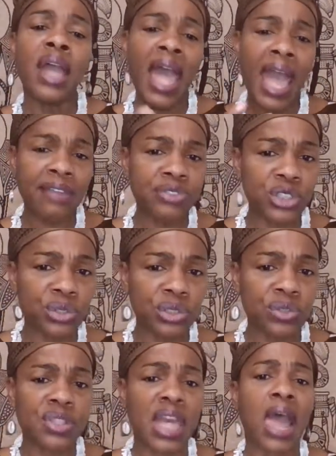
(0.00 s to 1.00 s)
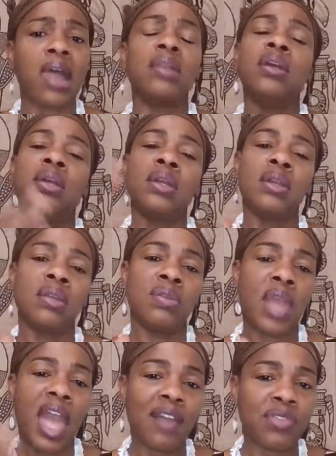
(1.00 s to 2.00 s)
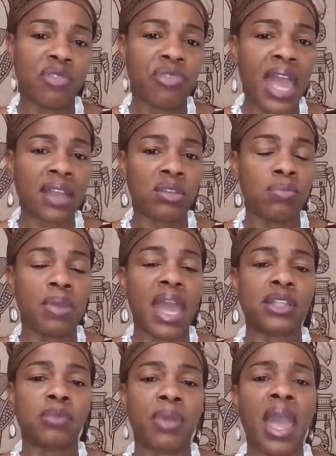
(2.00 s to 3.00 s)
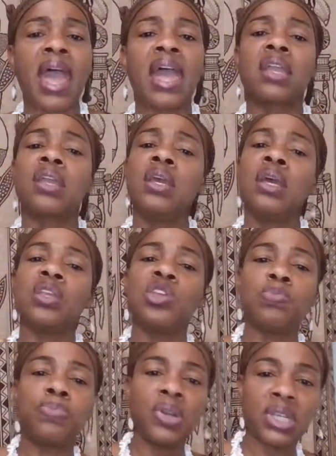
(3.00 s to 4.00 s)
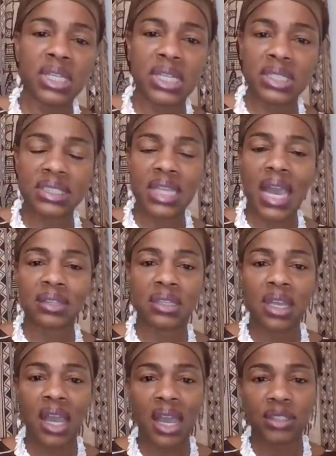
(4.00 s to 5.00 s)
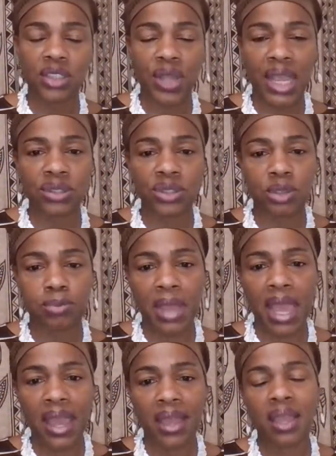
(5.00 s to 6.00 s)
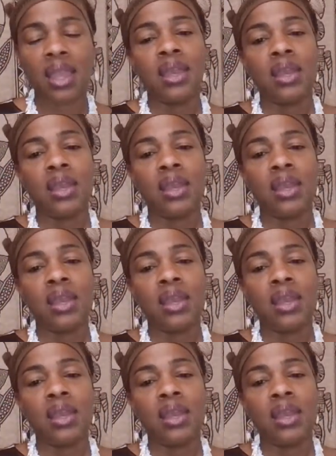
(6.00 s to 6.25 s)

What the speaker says: After you do that, you have your vacuum packed bag, you put it inside the contractor's bag,